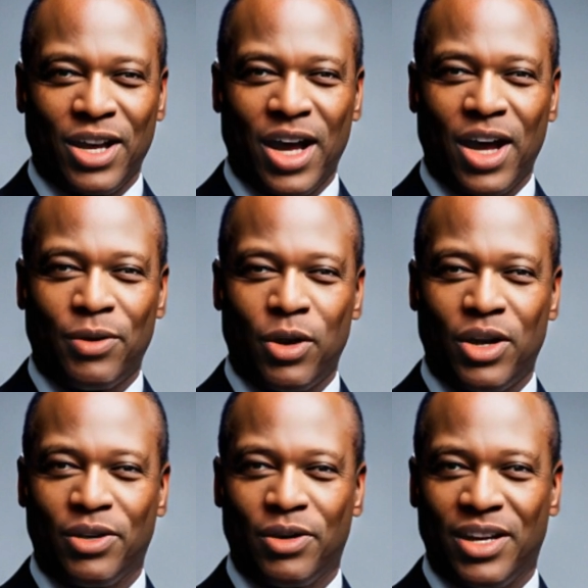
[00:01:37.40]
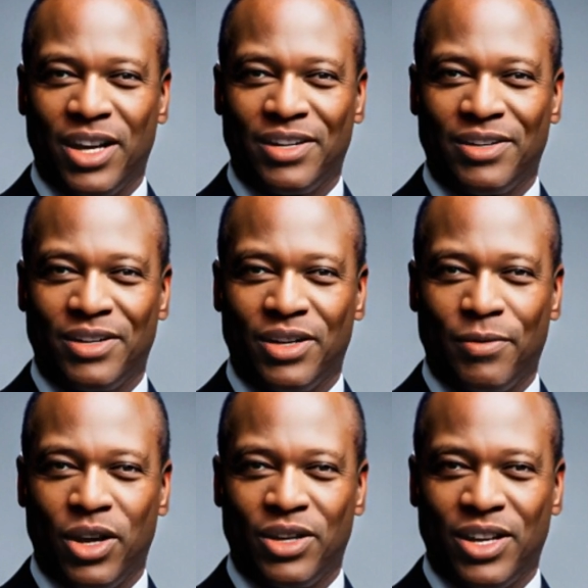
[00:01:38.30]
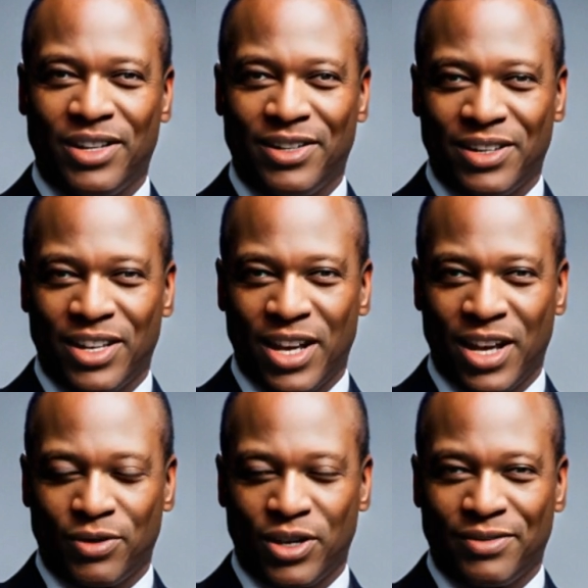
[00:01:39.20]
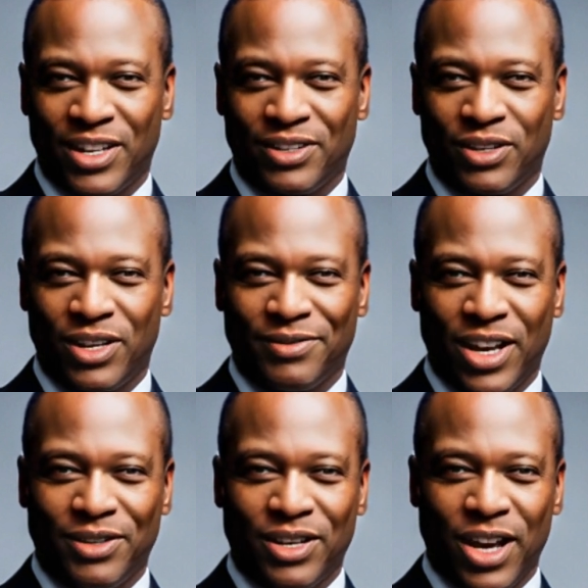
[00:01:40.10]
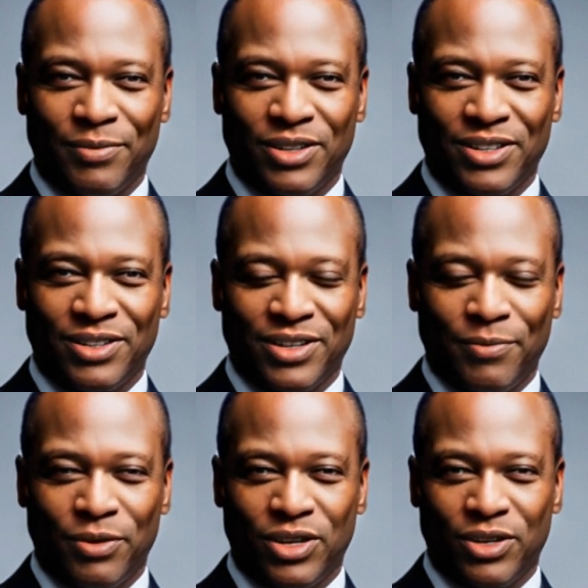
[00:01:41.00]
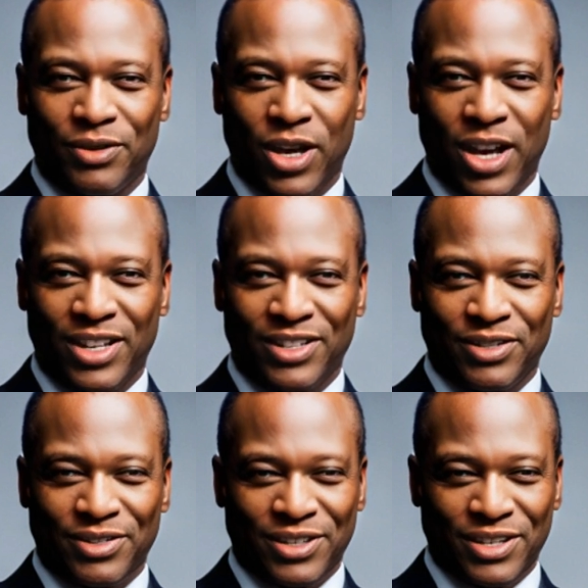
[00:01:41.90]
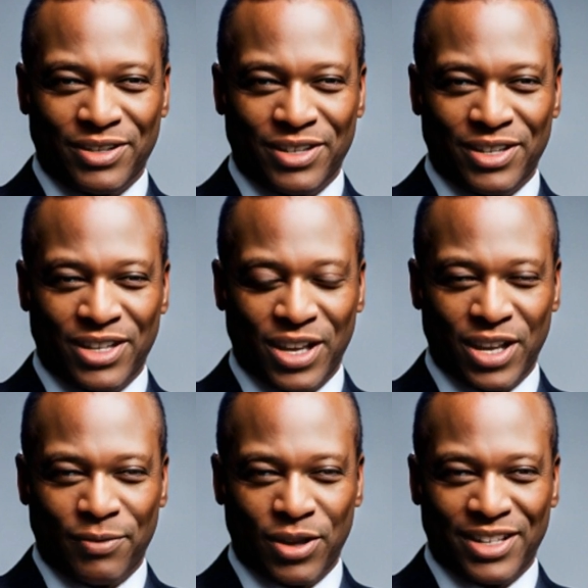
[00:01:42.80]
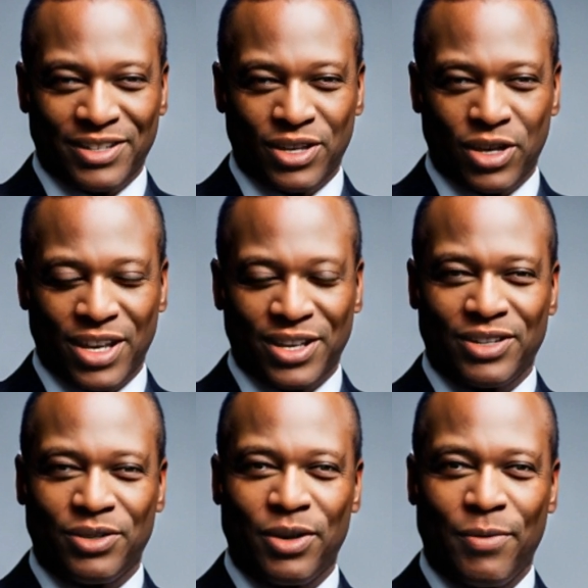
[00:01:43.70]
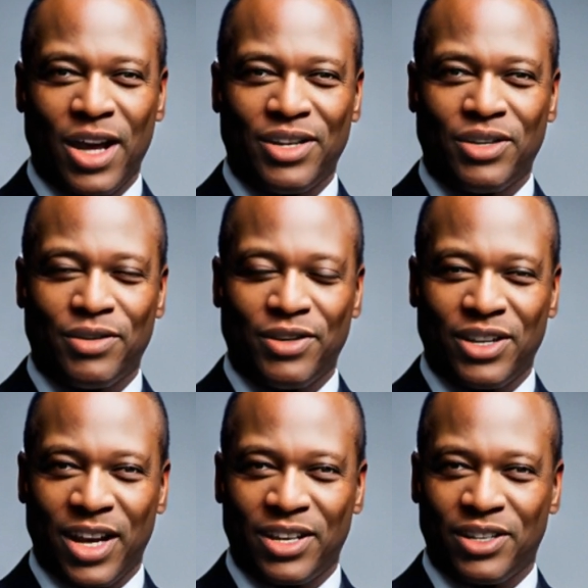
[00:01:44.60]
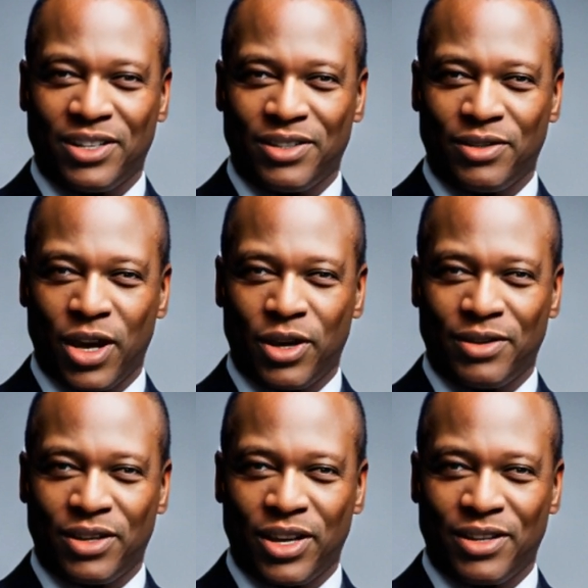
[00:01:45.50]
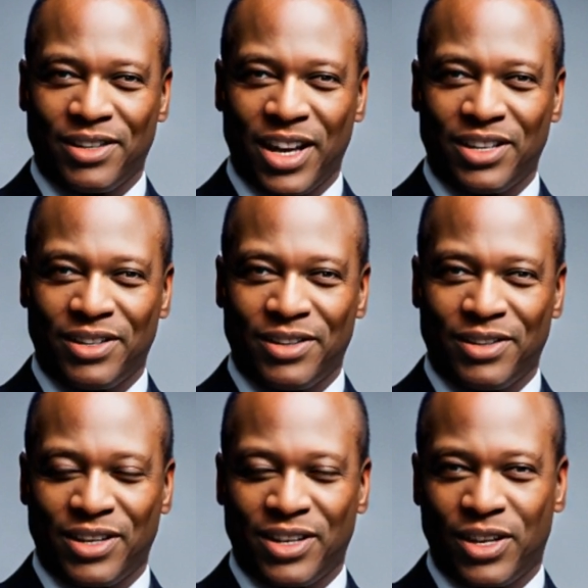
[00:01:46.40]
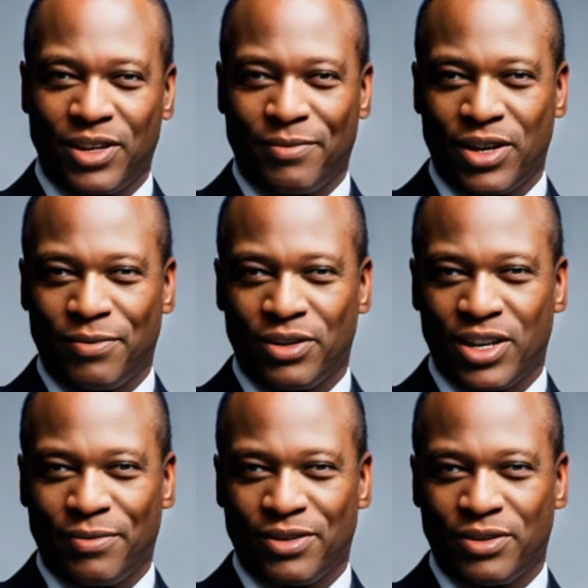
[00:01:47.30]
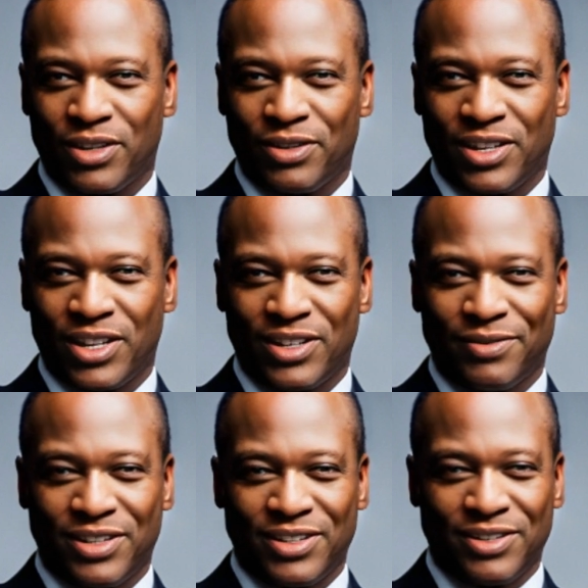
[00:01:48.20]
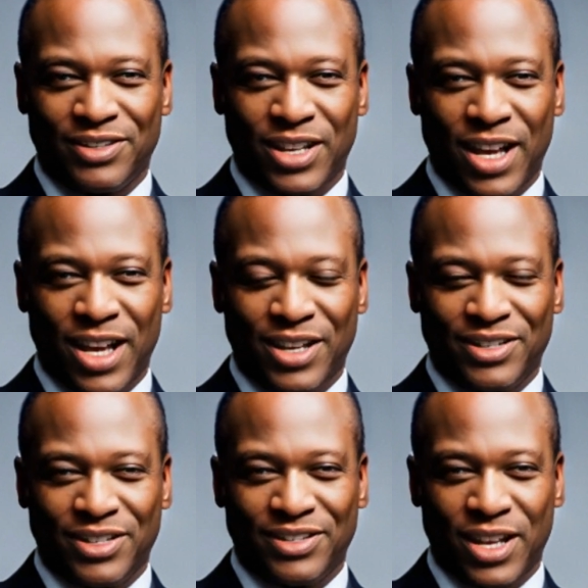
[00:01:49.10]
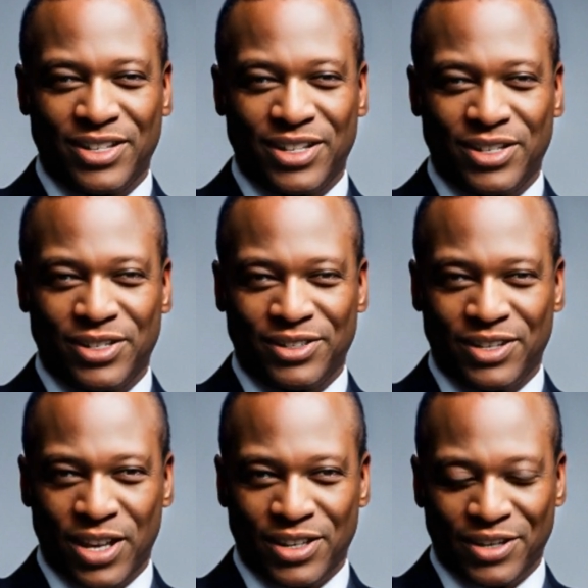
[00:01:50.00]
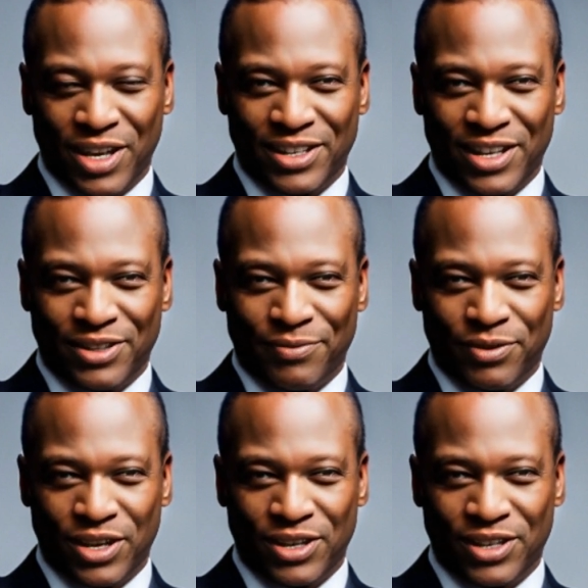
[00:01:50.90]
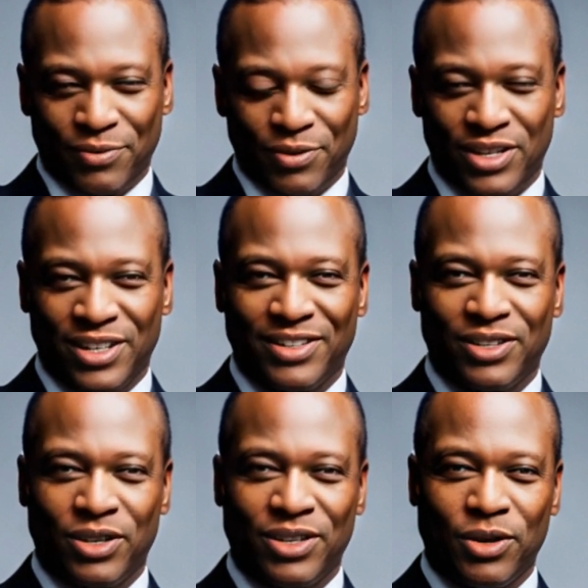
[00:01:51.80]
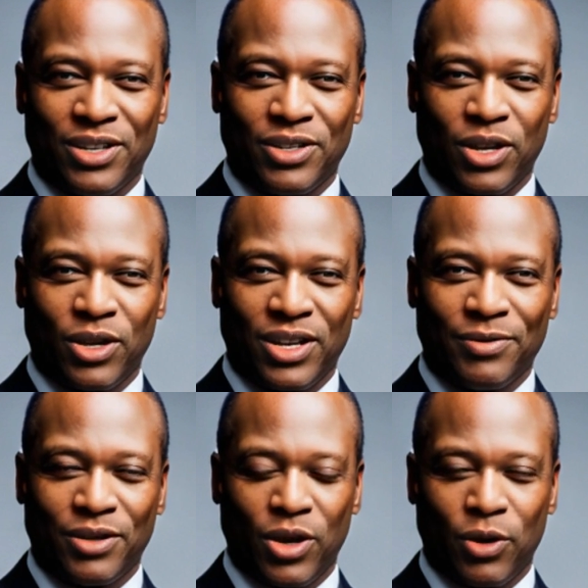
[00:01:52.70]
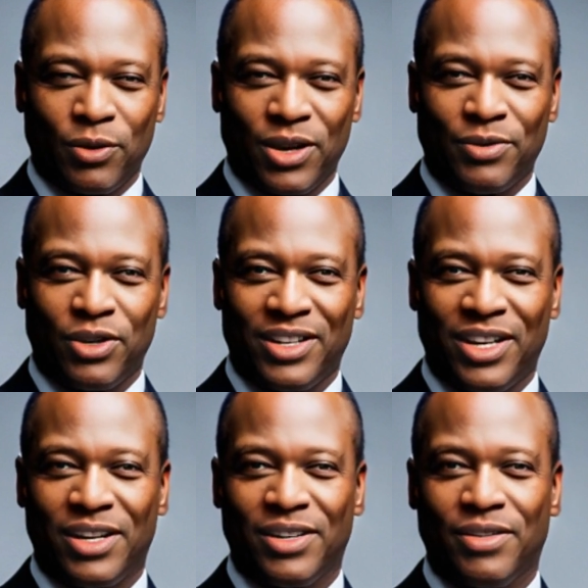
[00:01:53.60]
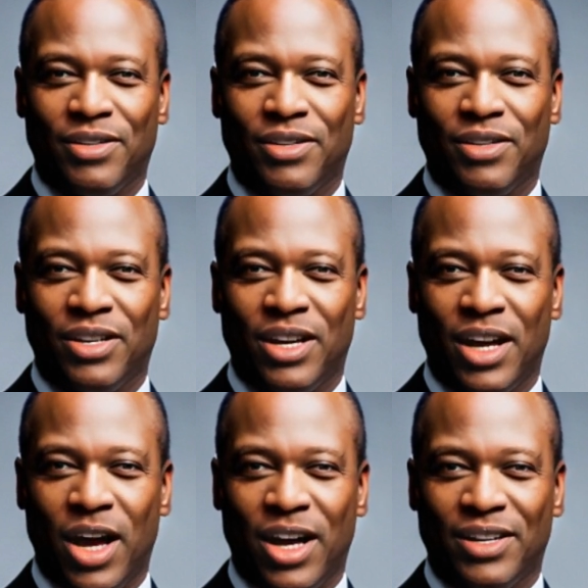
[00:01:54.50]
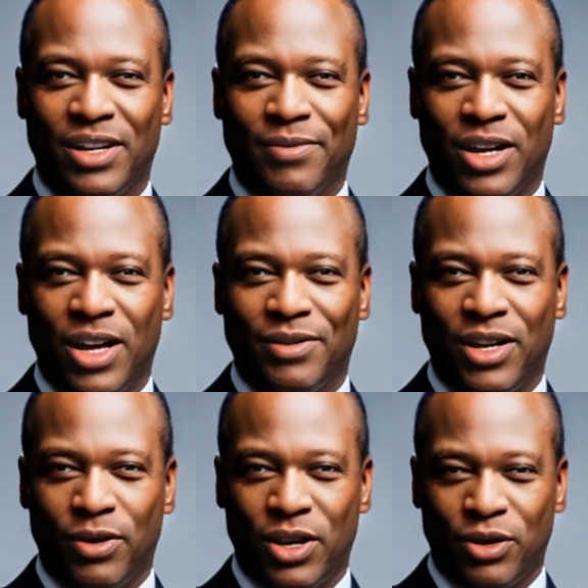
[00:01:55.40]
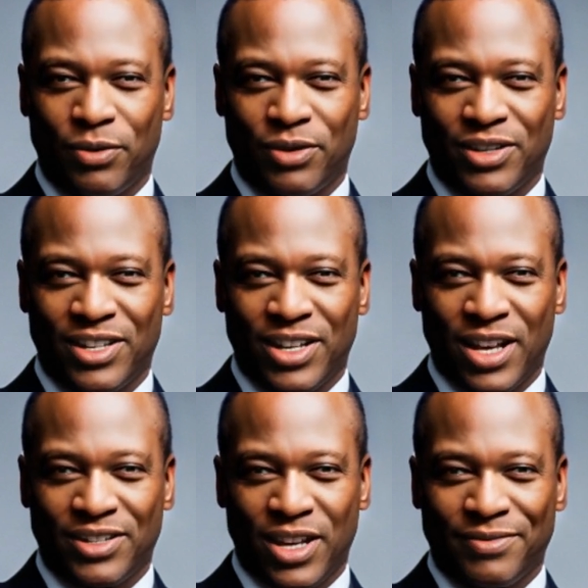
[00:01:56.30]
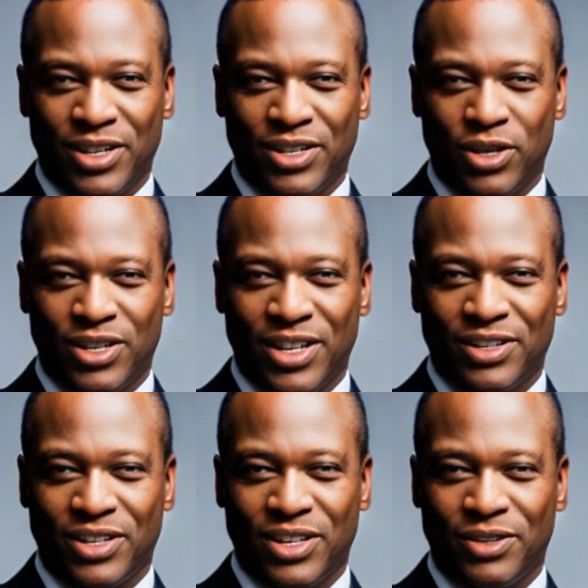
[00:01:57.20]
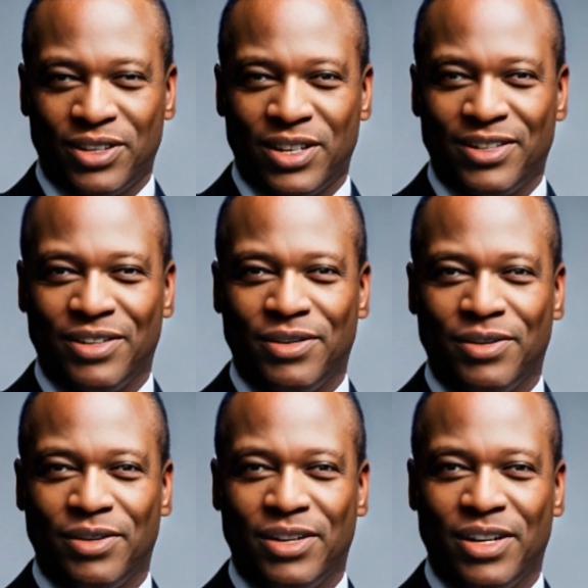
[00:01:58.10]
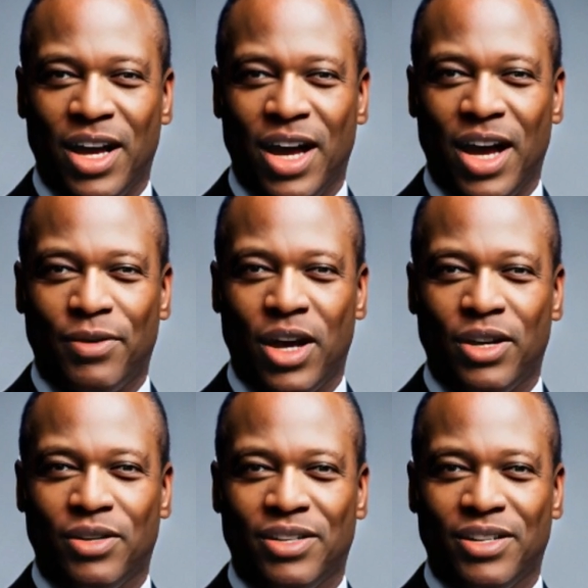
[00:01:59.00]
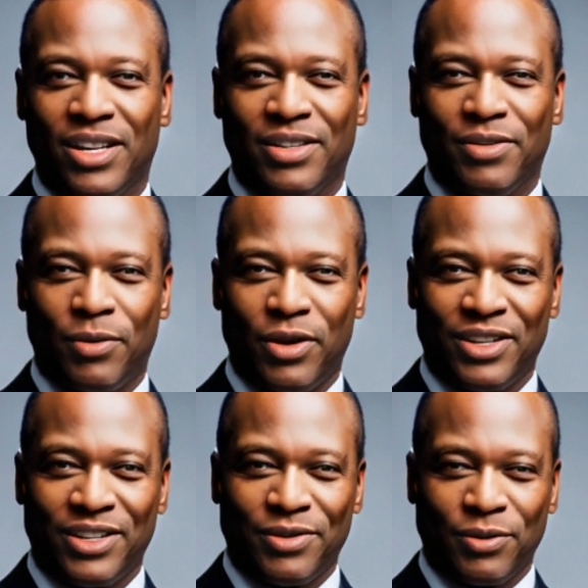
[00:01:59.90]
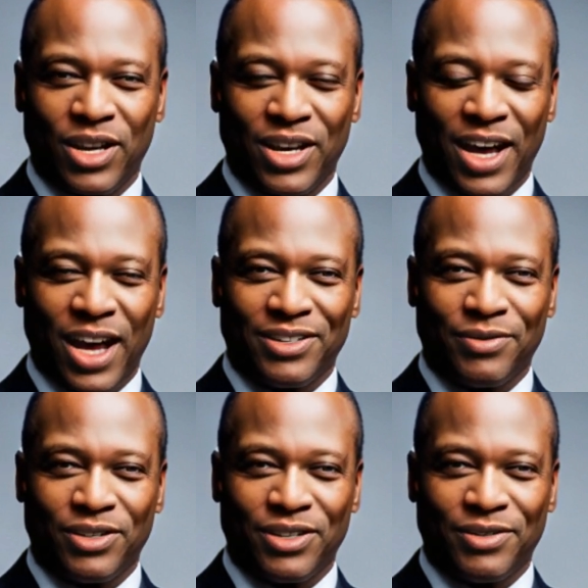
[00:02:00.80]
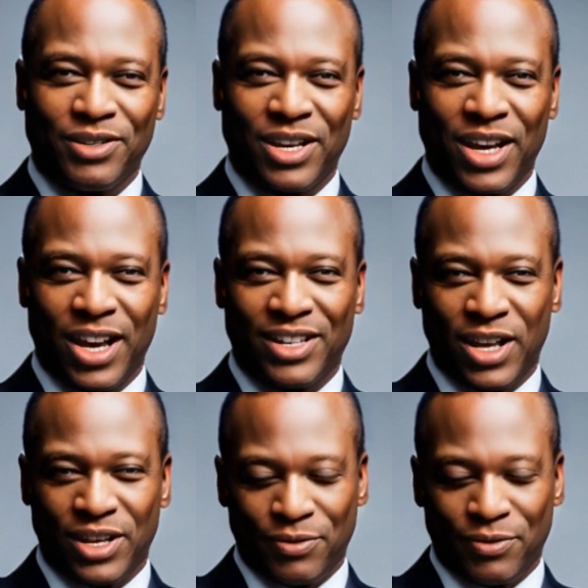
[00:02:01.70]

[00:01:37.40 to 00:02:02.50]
I worked with the Innocence Project, and we eventually found the evidence that proved my innocence. My story is a reminder of the dangers of wrongful conviction. People can be wrongfully convicted, and it can take years to clear their name. But it is also a story of hope and resilience. I never gave up hope, and I eventually achieved justice. I am now a successful businessman and activist, and I am